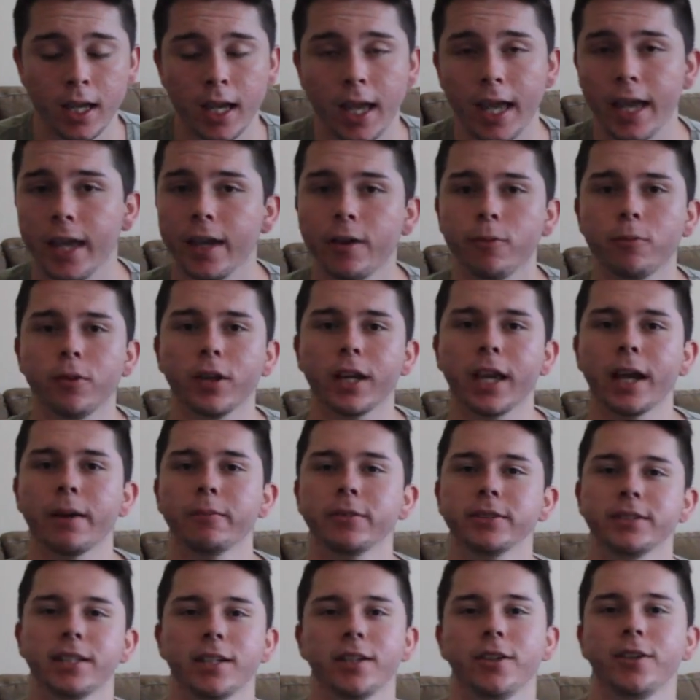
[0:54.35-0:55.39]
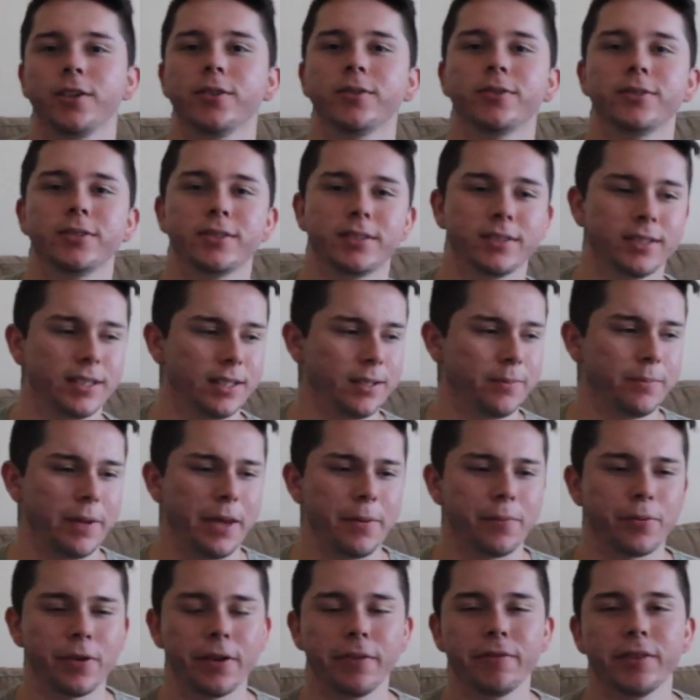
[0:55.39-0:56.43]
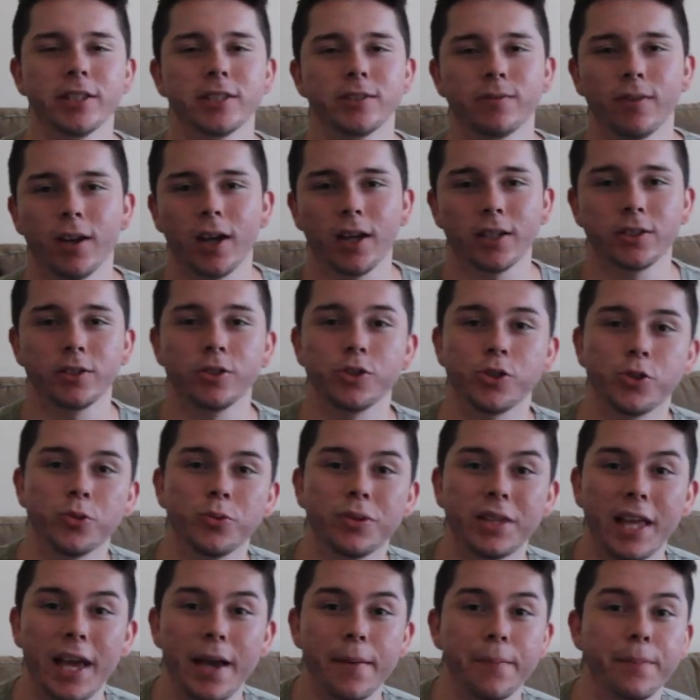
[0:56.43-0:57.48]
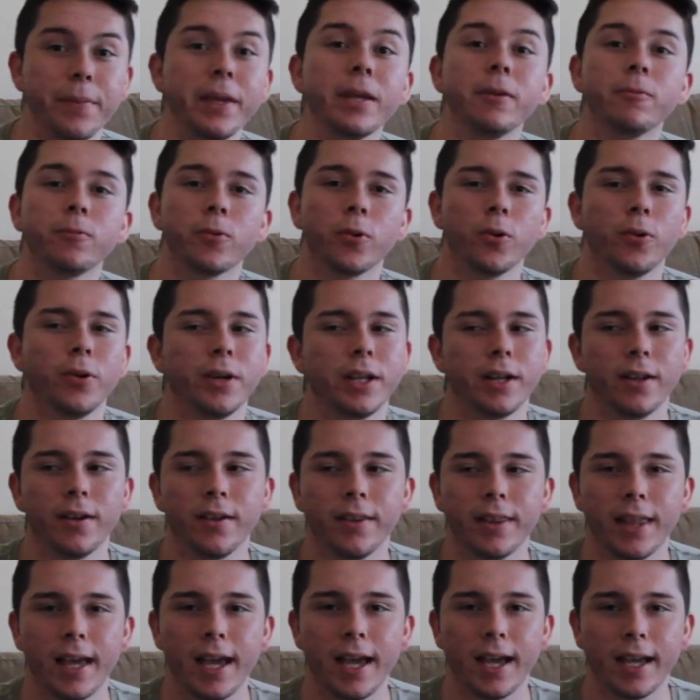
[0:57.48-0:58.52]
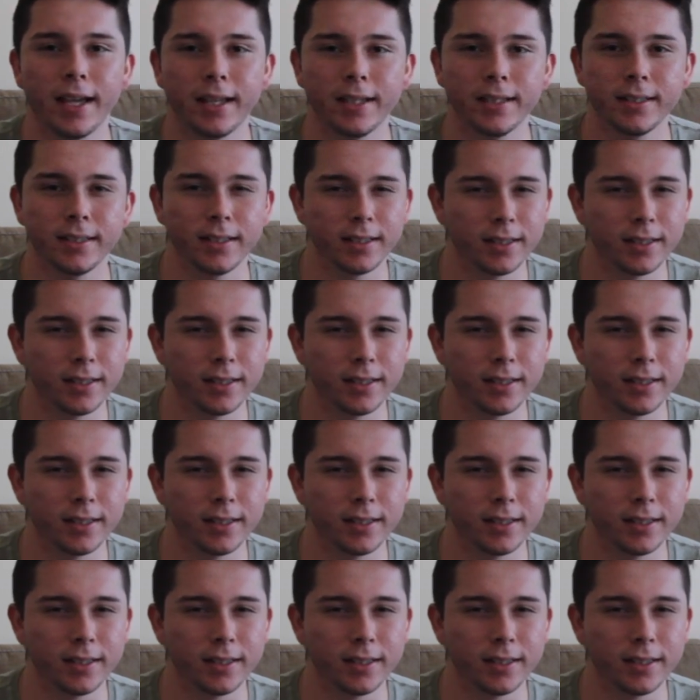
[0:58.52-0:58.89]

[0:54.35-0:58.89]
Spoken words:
hey, what camera did you use in my previous vlog to shoot that B-roll and all that